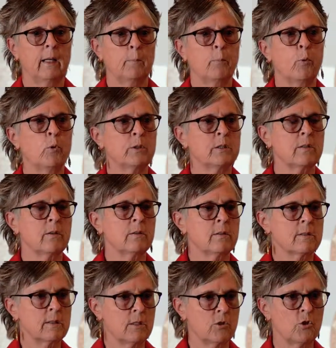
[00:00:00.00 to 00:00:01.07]
It puts the
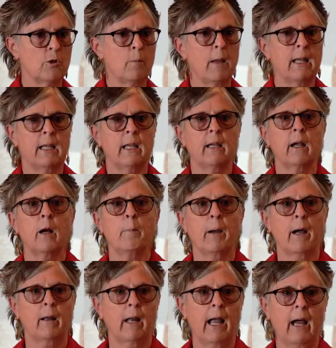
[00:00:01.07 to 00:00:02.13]
decision-making
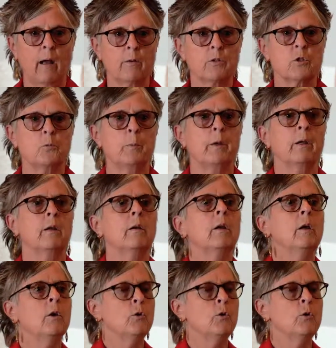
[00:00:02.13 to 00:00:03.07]
about how to spend